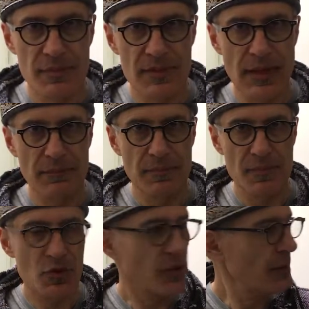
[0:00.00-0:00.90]

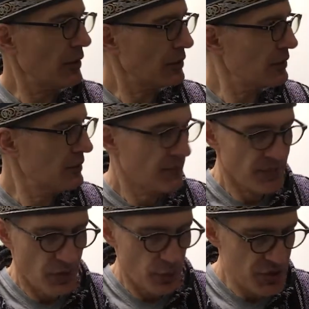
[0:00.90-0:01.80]
Some soy milk,
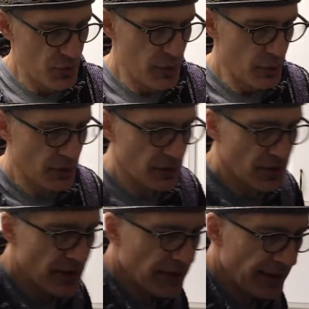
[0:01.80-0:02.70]
which we will
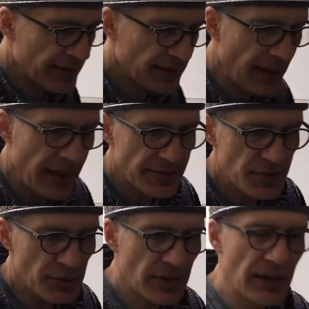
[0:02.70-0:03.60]
then later add
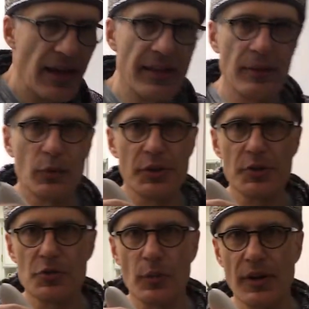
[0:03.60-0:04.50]
to it, and then we'll
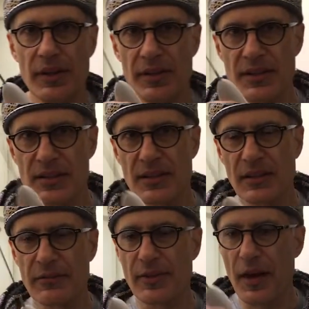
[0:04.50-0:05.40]
use one of these
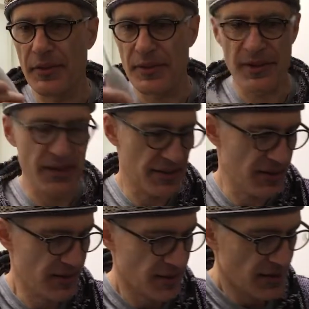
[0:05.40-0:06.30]
little frother things.